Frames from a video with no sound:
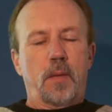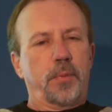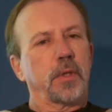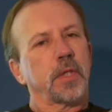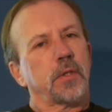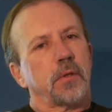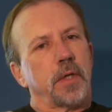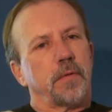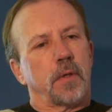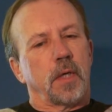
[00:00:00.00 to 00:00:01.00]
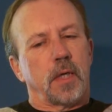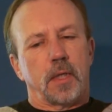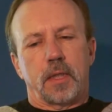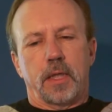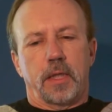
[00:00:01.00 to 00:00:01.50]
Purgatory,
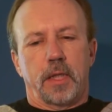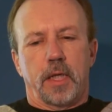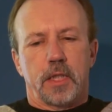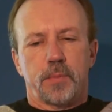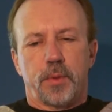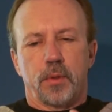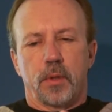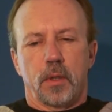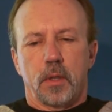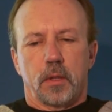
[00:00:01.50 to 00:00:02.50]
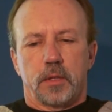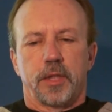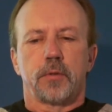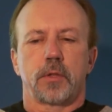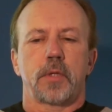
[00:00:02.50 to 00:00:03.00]
in its pure
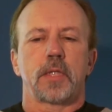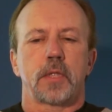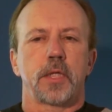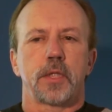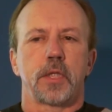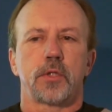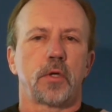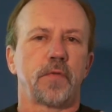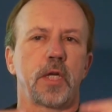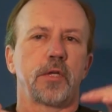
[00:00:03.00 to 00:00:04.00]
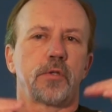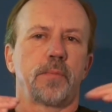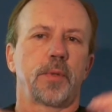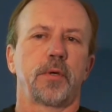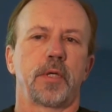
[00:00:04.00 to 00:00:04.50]
literal translation, is sort of an
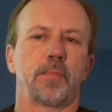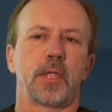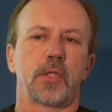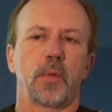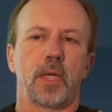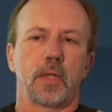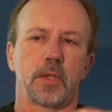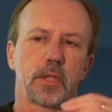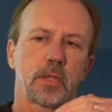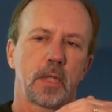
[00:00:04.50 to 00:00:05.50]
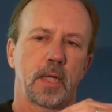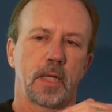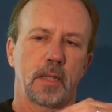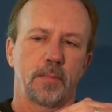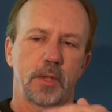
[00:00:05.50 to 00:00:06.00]
interim period between
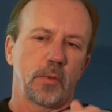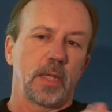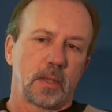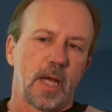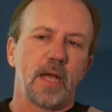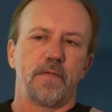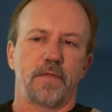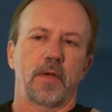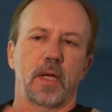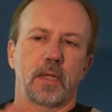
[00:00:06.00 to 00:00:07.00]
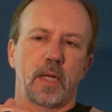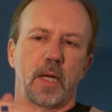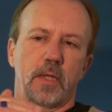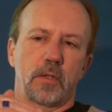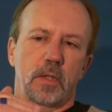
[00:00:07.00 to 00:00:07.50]
between life
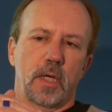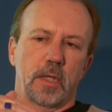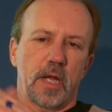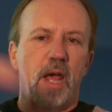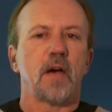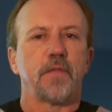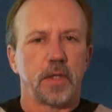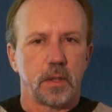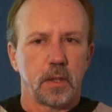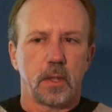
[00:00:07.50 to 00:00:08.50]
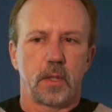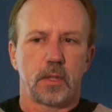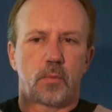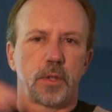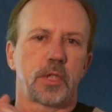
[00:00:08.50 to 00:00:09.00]
and heaven.
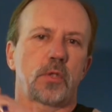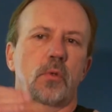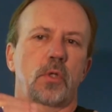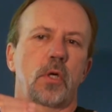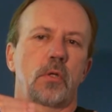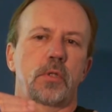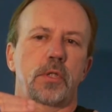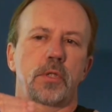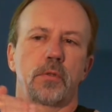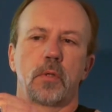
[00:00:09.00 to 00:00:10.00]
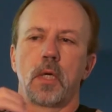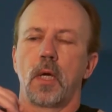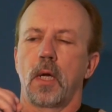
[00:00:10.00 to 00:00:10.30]
It's where the soul goes to